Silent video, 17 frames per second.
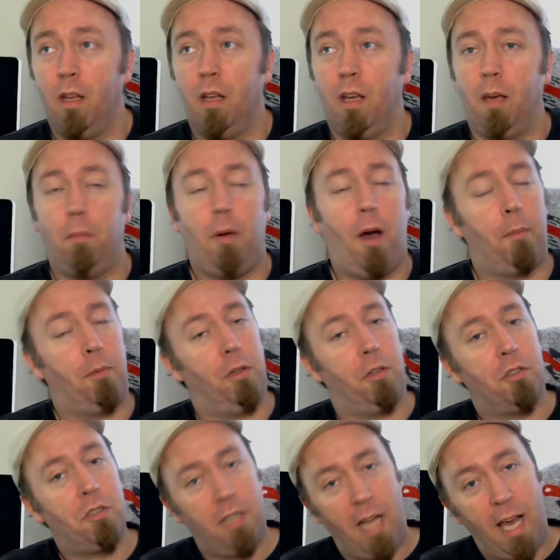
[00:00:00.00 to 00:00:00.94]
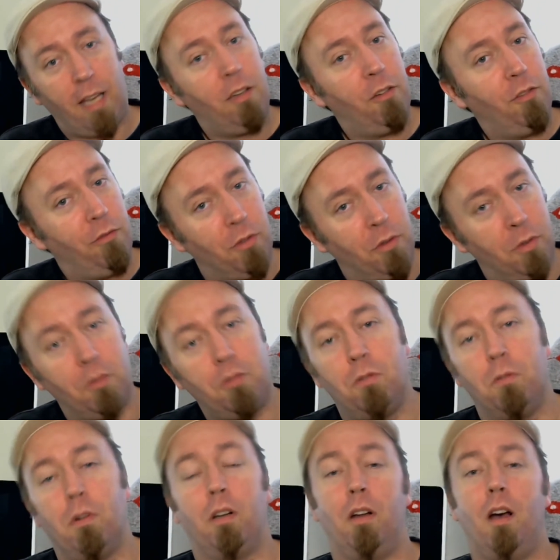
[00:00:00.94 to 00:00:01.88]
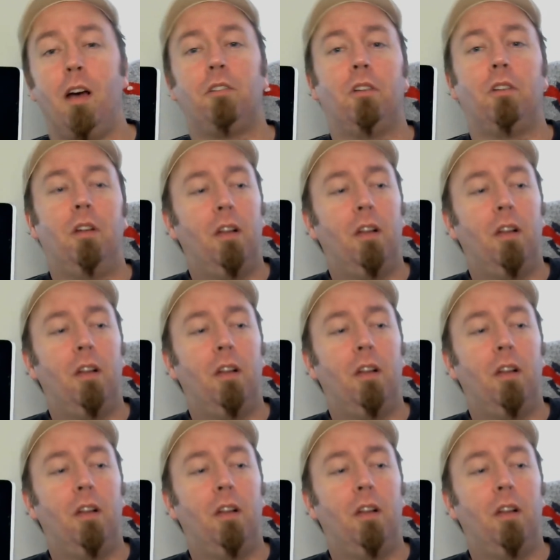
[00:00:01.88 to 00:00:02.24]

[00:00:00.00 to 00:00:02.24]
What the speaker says: a popular snack for those who are not,